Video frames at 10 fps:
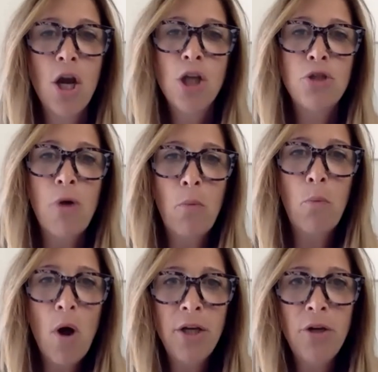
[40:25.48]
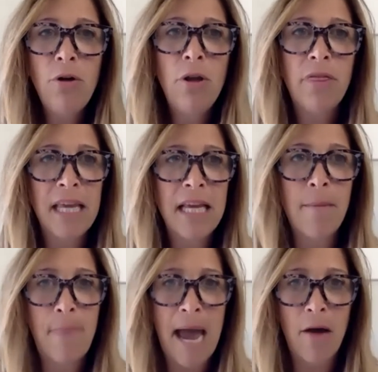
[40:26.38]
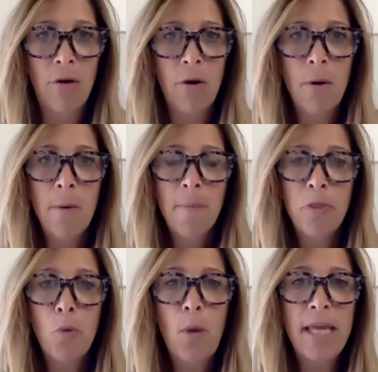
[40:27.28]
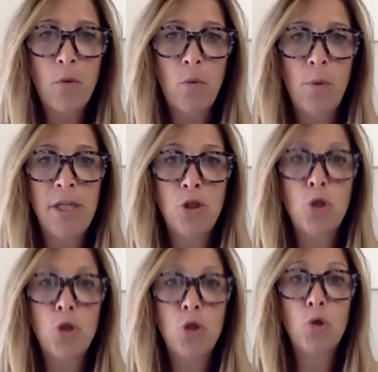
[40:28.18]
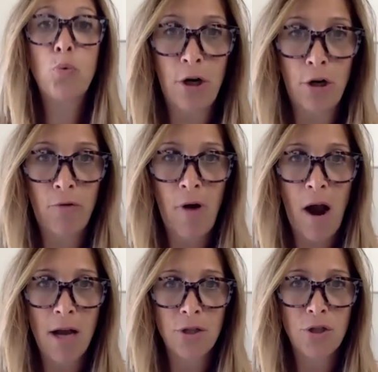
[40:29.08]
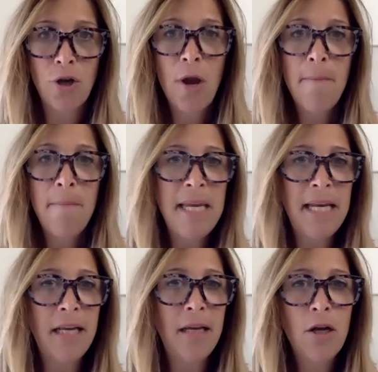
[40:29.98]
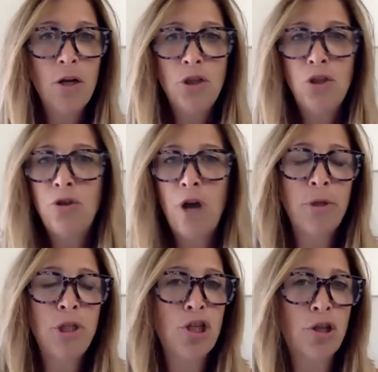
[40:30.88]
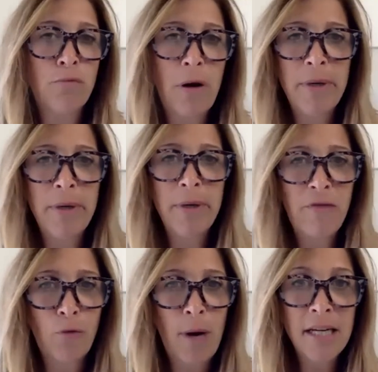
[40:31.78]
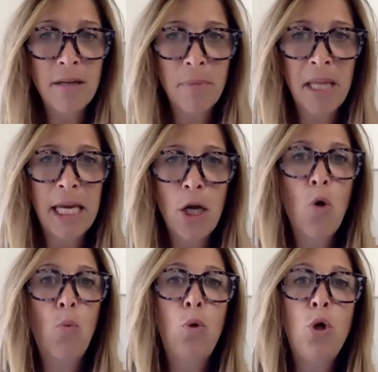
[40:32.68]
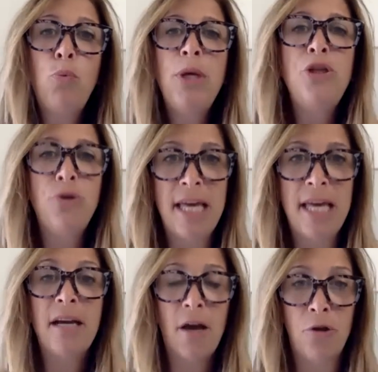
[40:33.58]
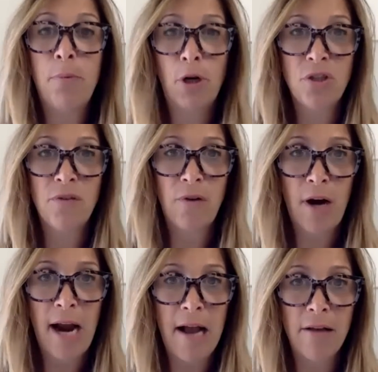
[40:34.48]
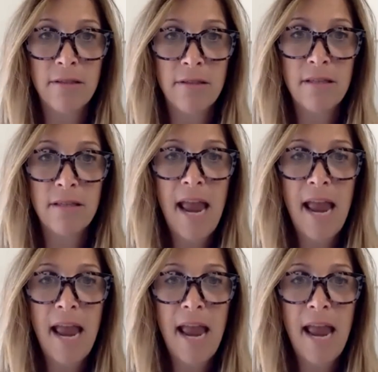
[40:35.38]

So I want you to think about the way that we treat our garage, meaning, are we just throwing stuff randomly? Would we do that in other parts of our house?